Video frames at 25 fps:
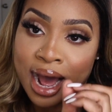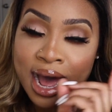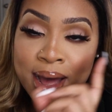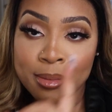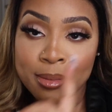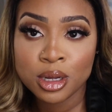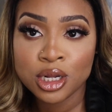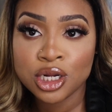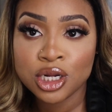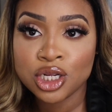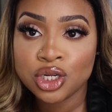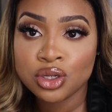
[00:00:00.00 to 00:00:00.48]

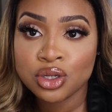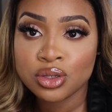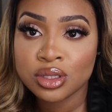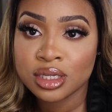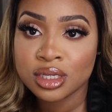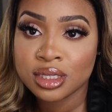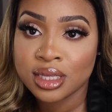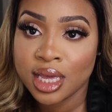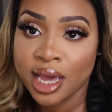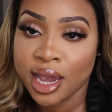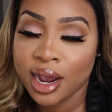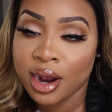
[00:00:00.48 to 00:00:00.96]
I'm gonna do
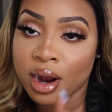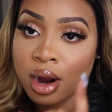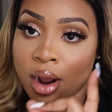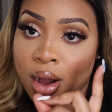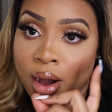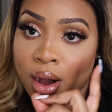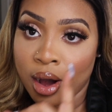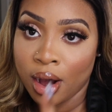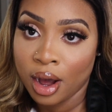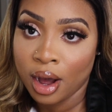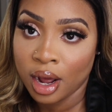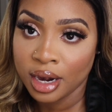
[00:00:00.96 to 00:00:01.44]
this hair
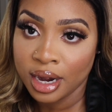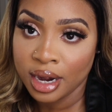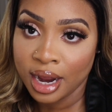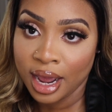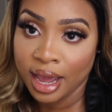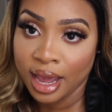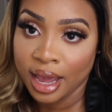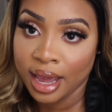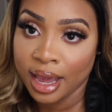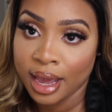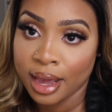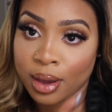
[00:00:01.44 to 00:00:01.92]
on
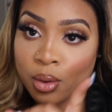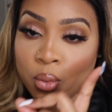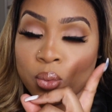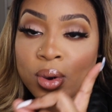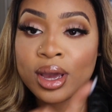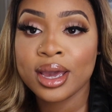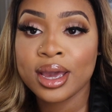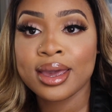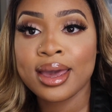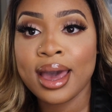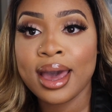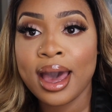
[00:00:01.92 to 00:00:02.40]
a
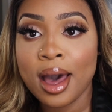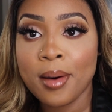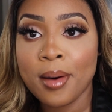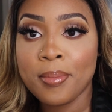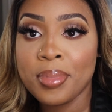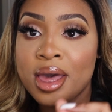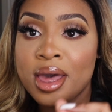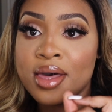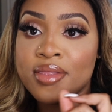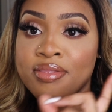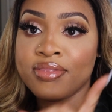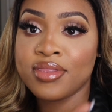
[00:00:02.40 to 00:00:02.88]
wig cap
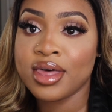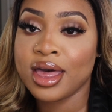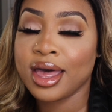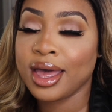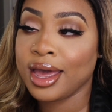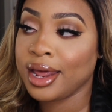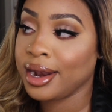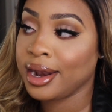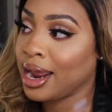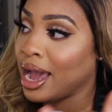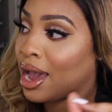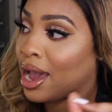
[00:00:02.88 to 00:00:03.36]
and
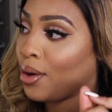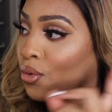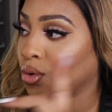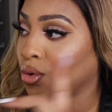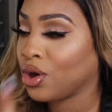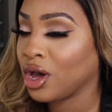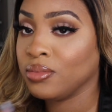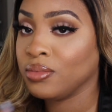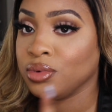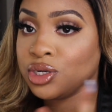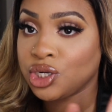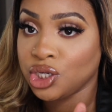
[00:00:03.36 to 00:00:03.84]
then I will
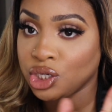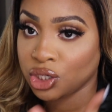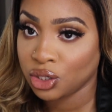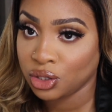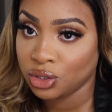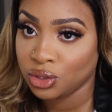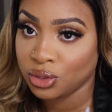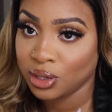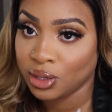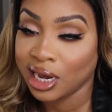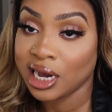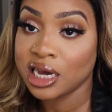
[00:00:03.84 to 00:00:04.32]
come and show
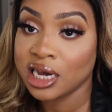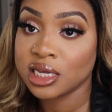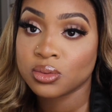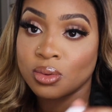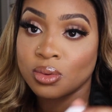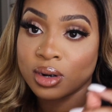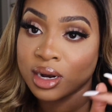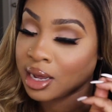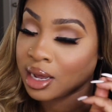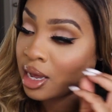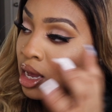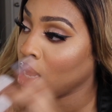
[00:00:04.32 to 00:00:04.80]
you guys
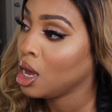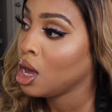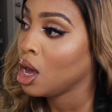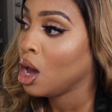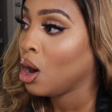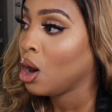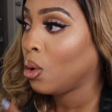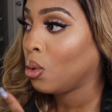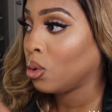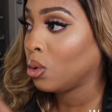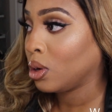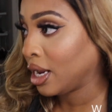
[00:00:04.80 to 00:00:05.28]
what I
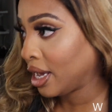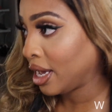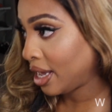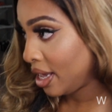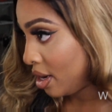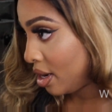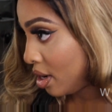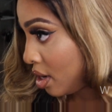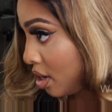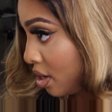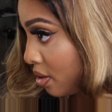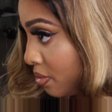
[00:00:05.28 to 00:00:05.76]

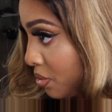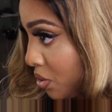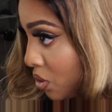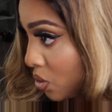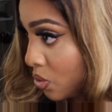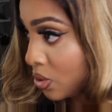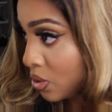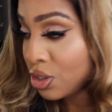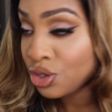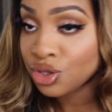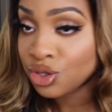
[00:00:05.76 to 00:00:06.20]
ended up doing.